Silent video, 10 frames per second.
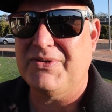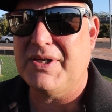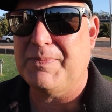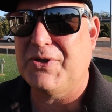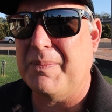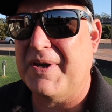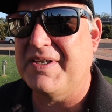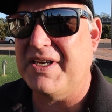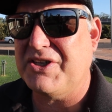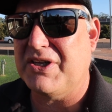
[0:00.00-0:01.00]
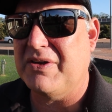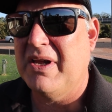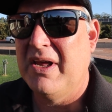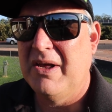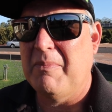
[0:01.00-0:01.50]
tip-top
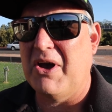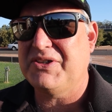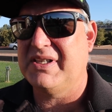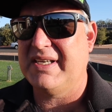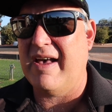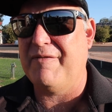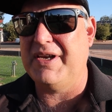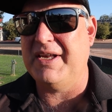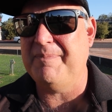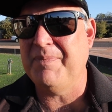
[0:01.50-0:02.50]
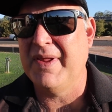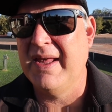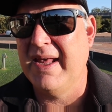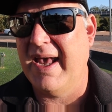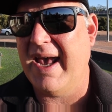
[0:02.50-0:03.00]
condition, mostly covered in.
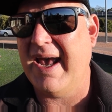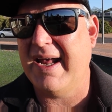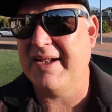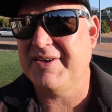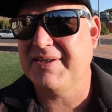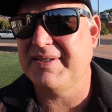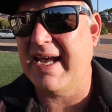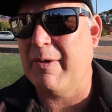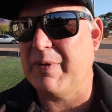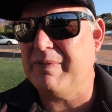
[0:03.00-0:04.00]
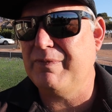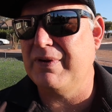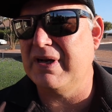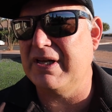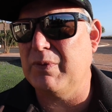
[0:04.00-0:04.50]
And now we
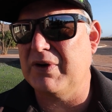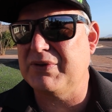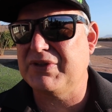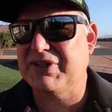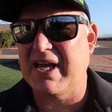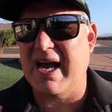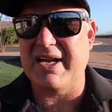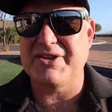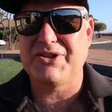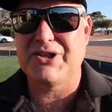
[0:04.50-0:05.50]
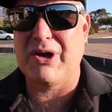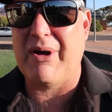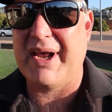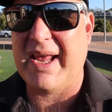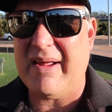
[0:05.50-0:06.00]
really want to start
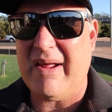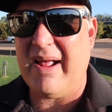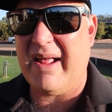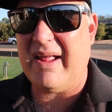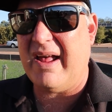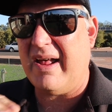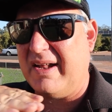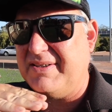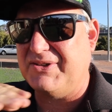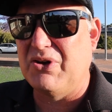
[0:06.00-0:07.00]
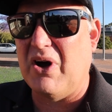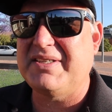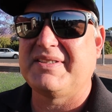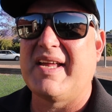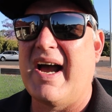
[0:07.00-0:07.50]
showing a
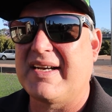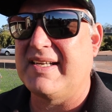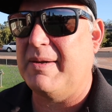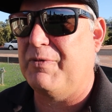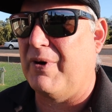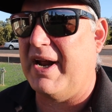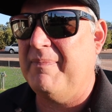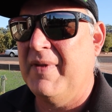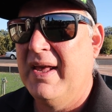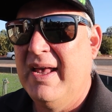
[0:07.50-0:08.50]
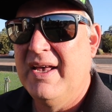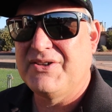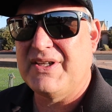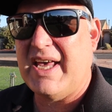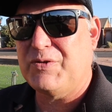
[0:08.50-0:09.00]
nice dark deep green.
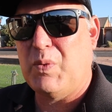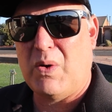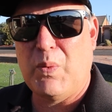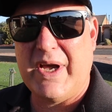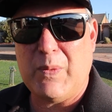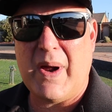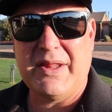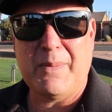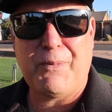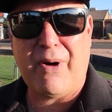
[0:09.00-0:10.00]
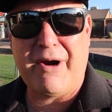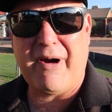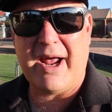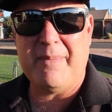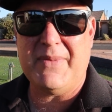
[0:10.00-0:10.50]
So that's why week 1 in the
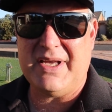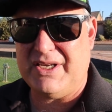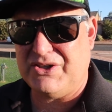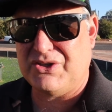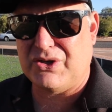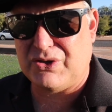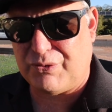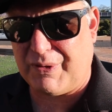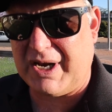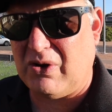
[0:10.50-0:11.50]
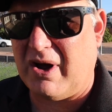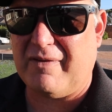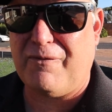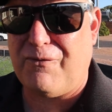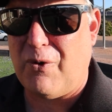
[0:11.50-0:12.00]
program is green
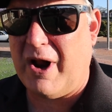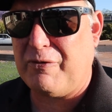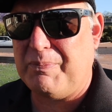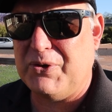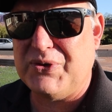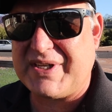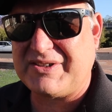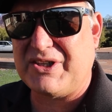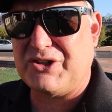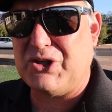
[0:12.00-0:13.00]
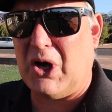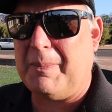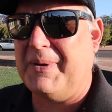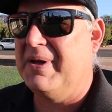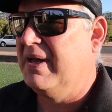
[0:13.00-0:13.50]
light, 400 mils. That's the
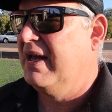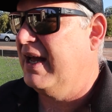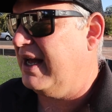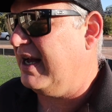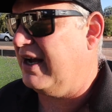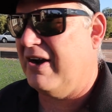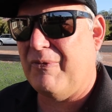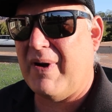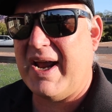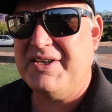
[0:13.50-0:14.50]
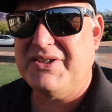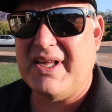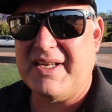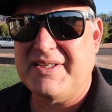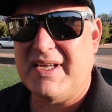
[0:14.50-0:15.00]
top range
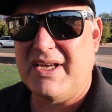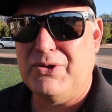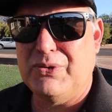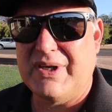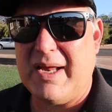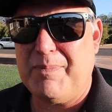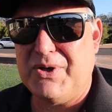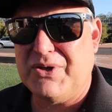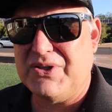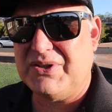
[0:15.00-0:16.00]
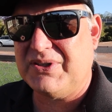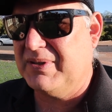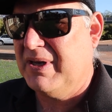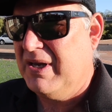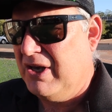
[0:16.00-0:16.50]
that you'll get,
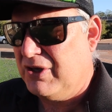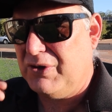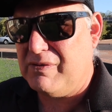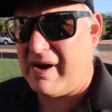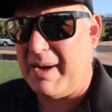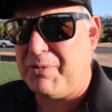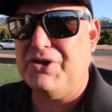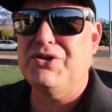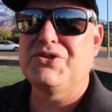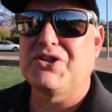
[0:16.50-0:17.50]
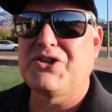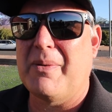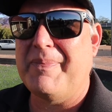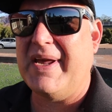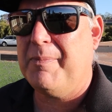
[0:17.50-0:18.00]
because you're able to use the
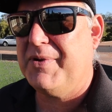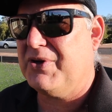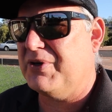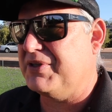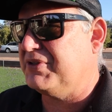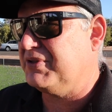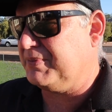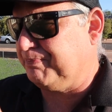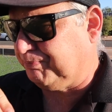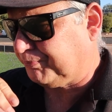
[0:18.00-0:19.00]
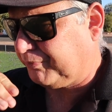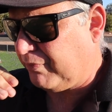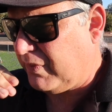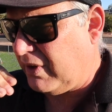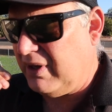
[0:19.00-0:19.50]
top now, because
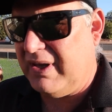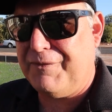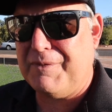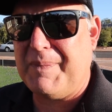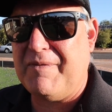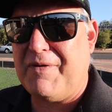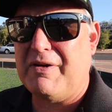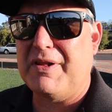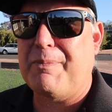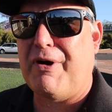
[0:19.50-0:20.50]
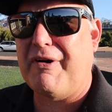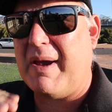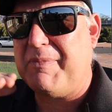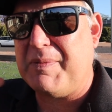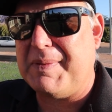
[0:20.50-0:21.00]
if you've been following the
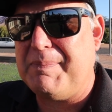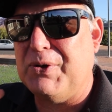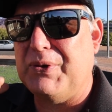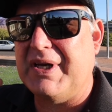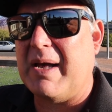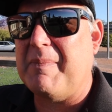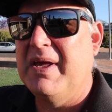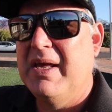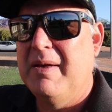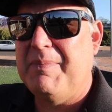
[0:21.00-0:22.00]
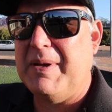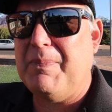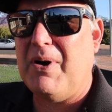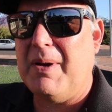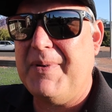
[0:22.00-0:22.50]
program, you've been building up
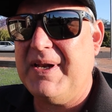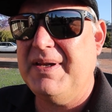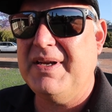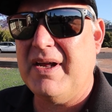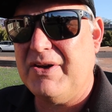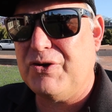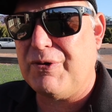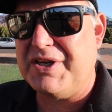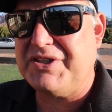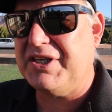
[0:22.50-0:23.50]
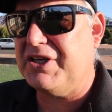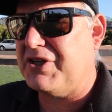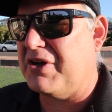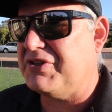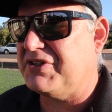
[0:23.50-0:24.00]
bit by bit, increasing your
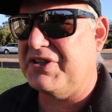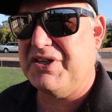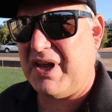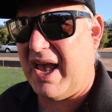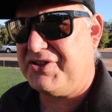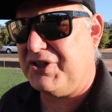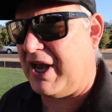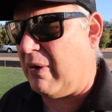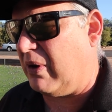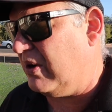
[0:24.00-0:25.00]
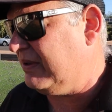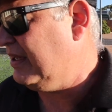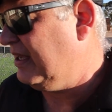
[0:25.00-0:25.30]
doses as you go along.